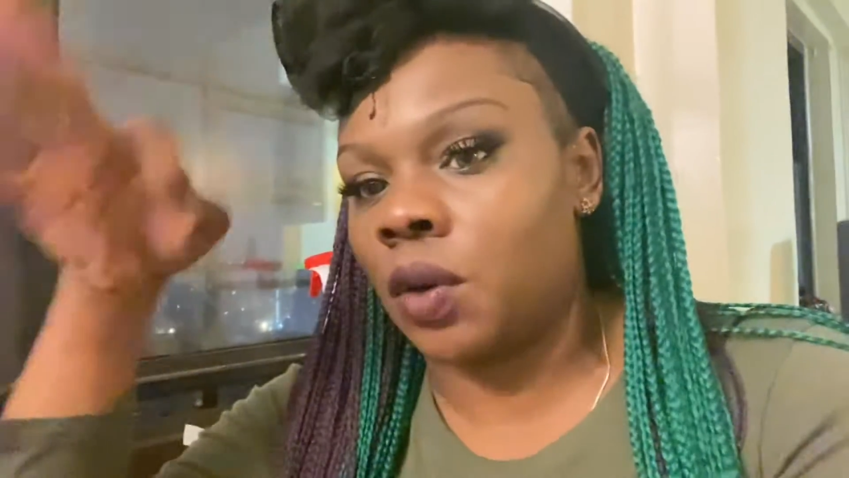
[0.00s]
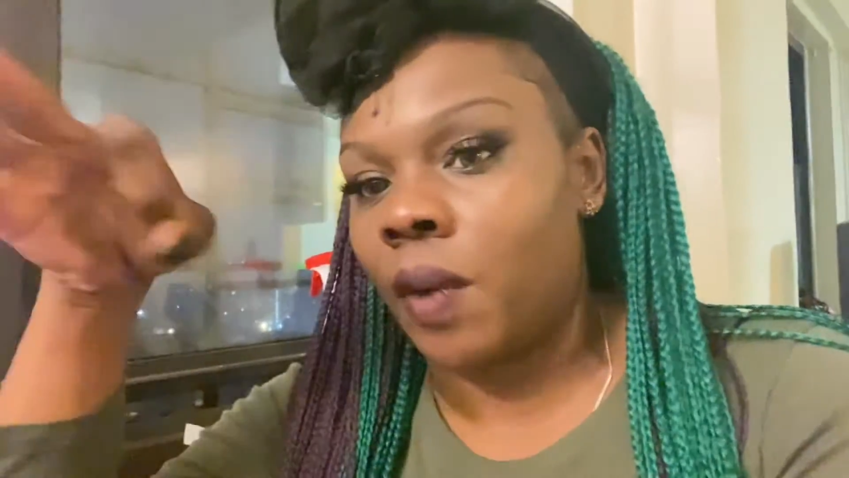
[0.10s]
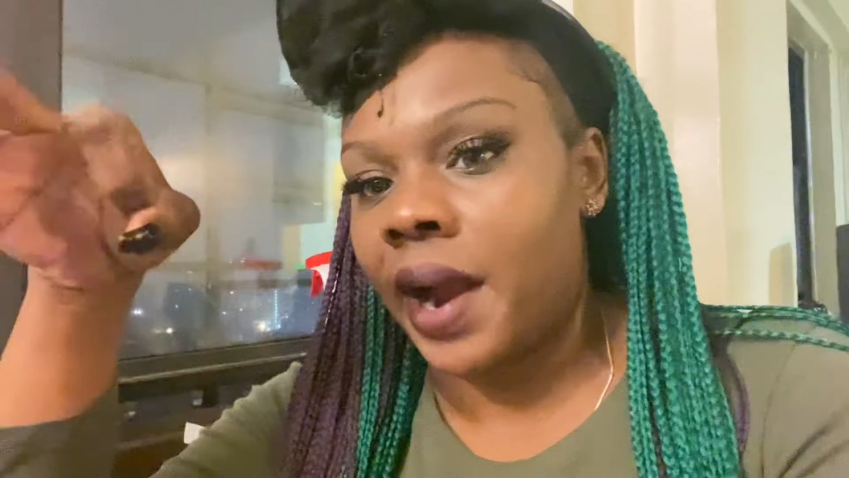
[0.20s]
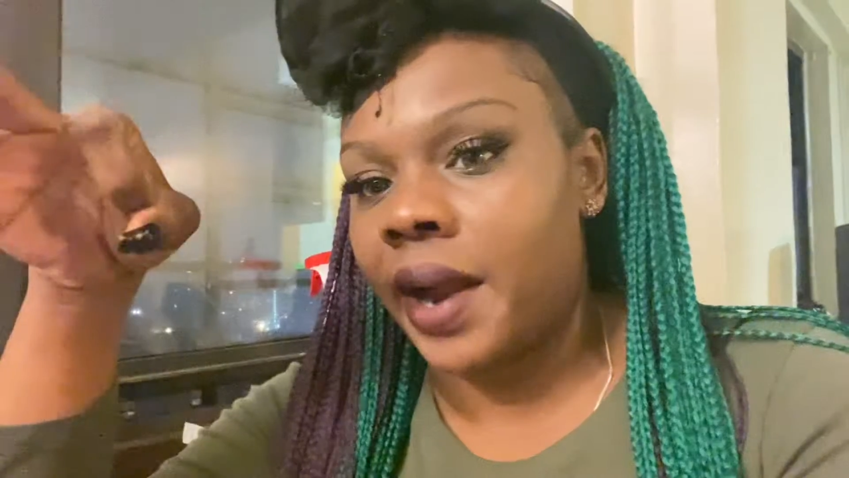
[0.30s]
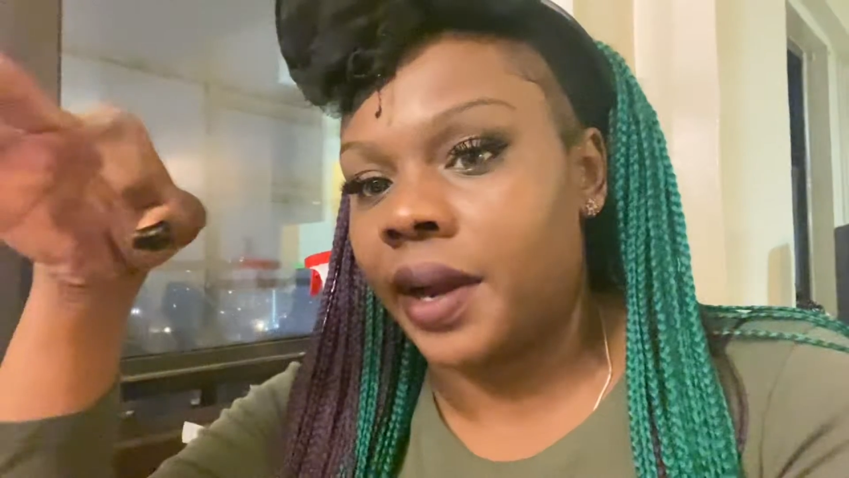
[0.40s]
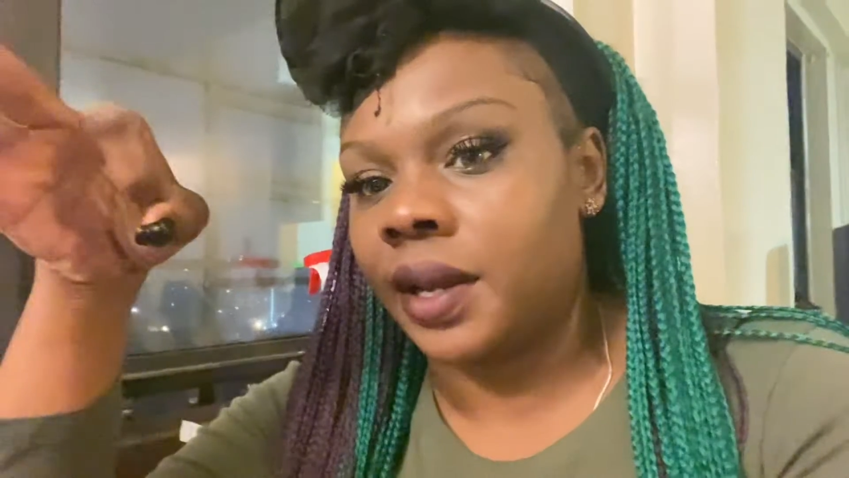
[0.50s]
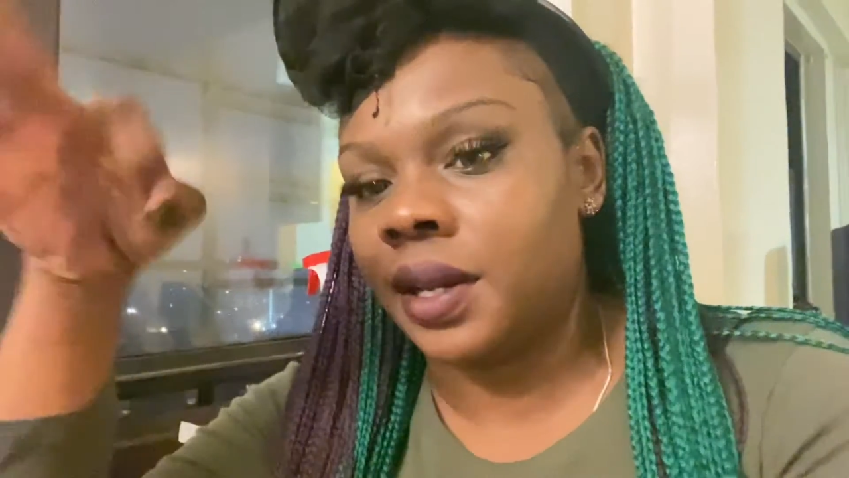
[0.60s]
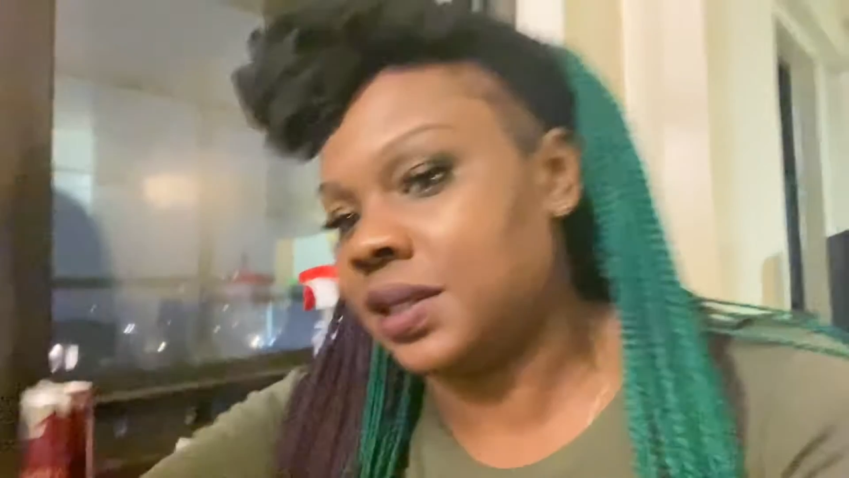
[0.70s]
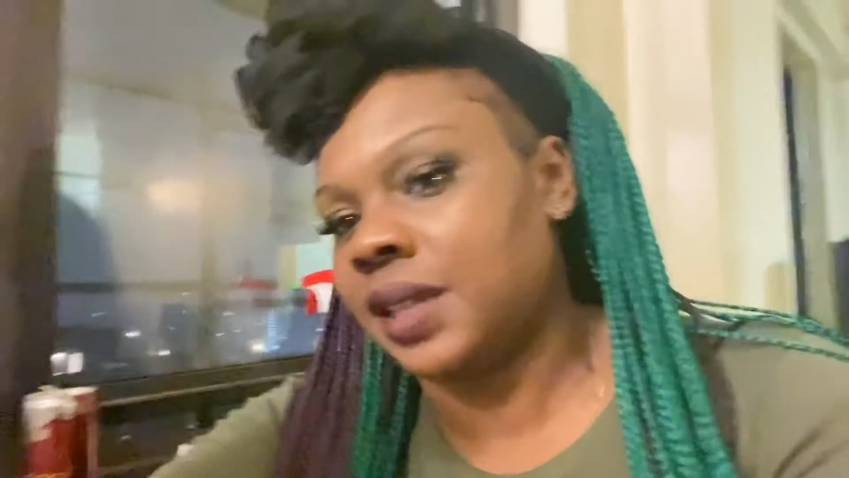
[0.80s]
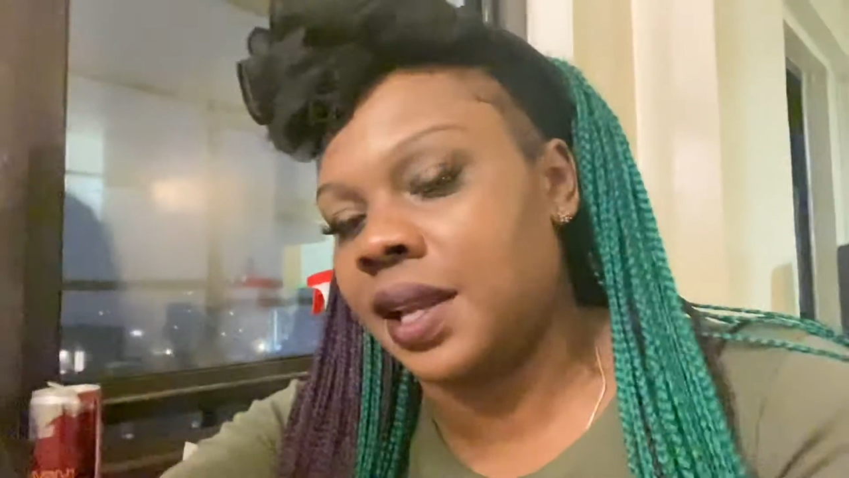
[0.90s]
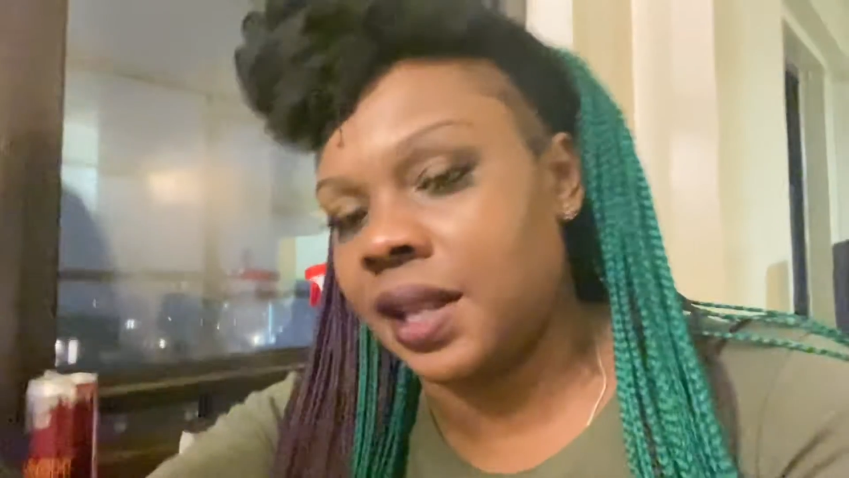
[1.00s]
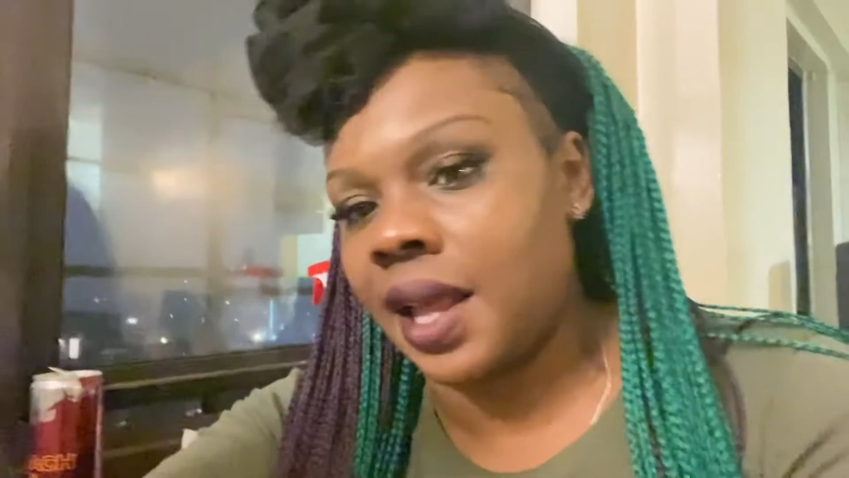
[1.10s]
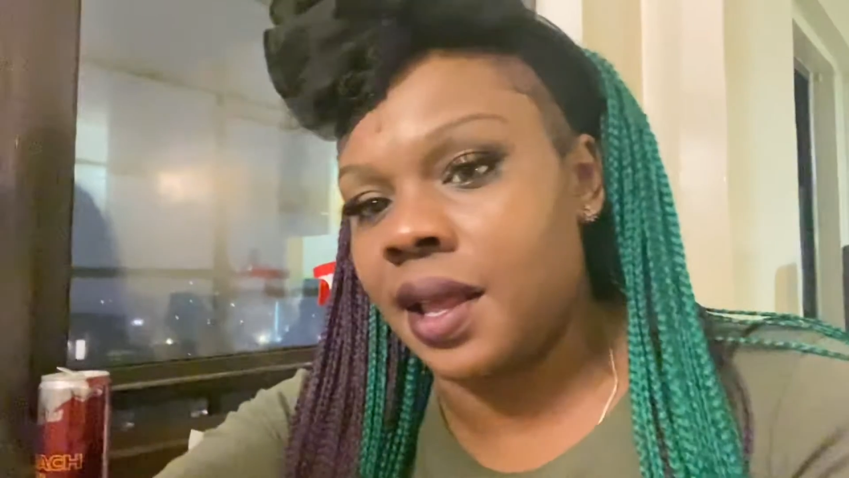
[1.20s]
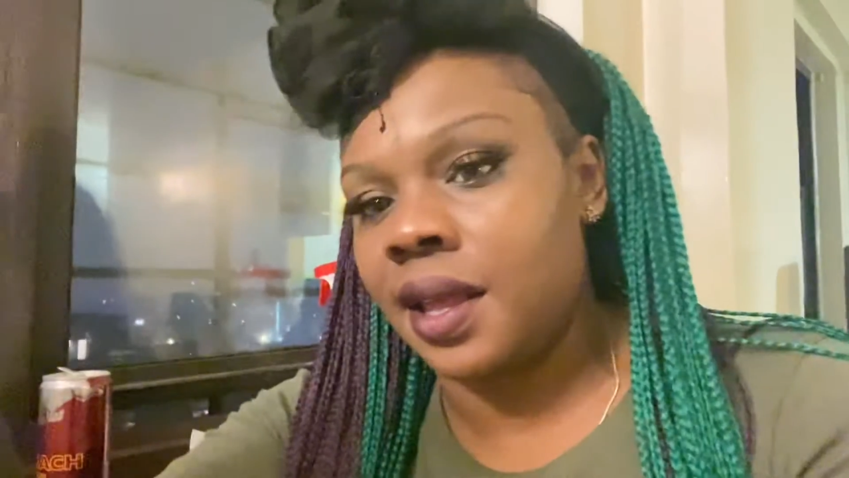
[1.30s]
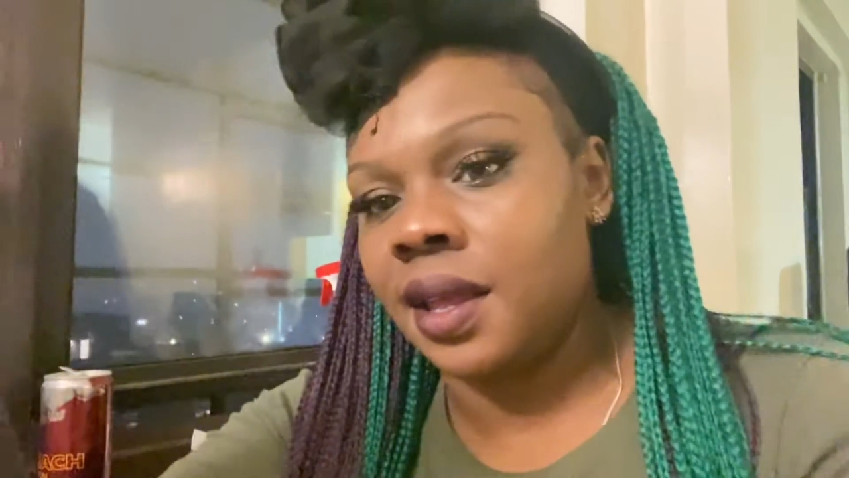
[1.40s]
required. And this ain't
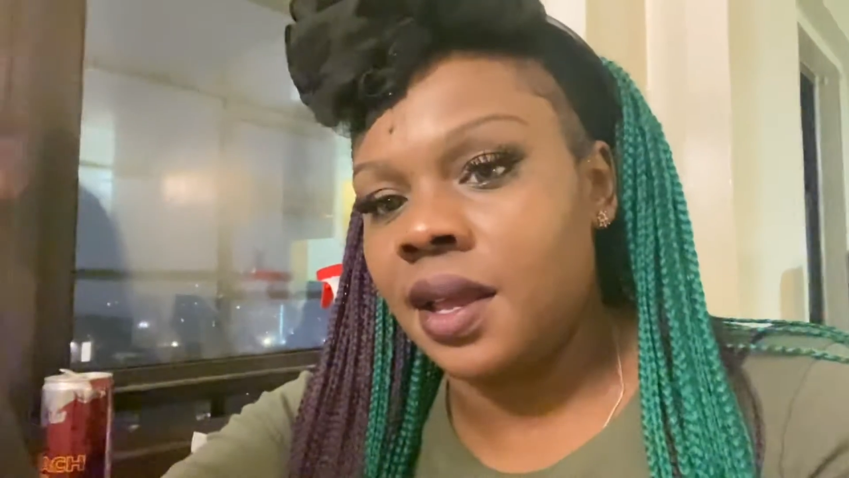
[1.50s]
that.